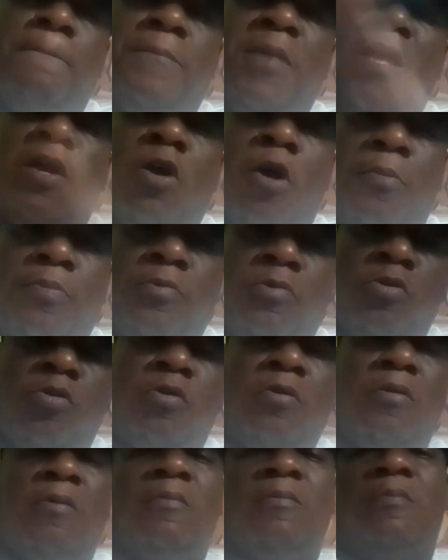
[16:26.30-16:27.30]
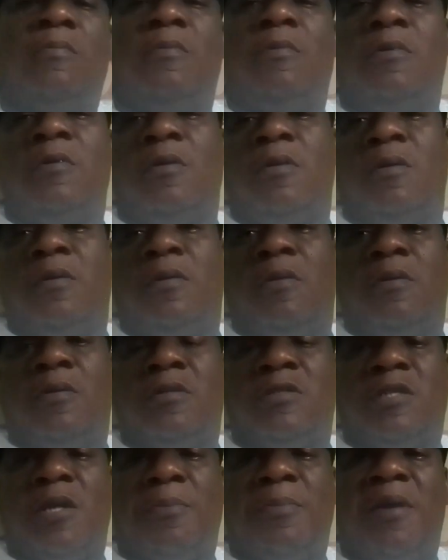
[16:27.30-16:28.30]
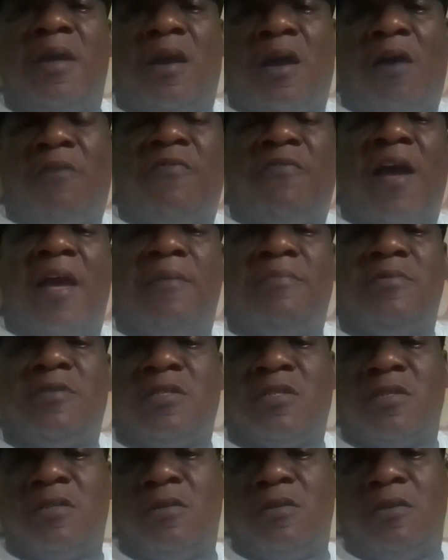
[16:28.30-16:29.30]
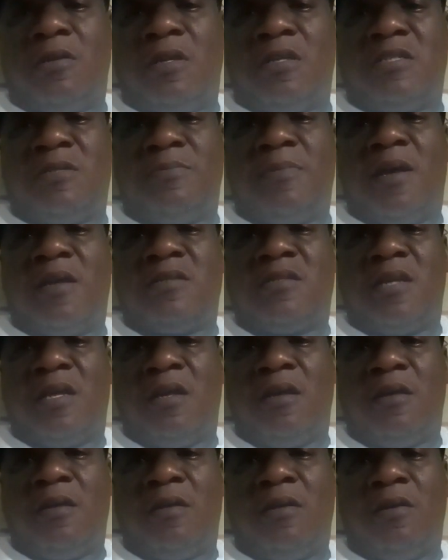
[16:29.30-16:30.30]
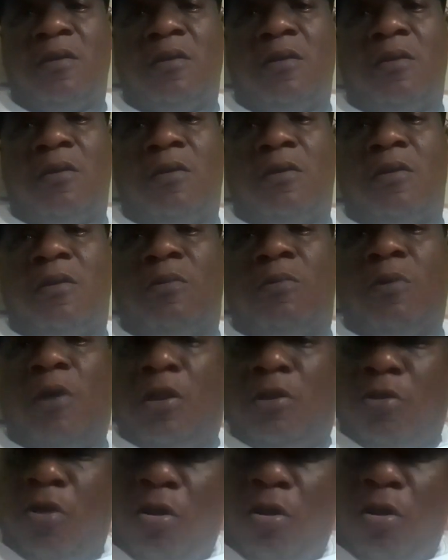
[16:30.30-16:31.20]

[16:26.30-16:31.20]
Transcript: big up to Jamaica Vibes. You see me, I say, you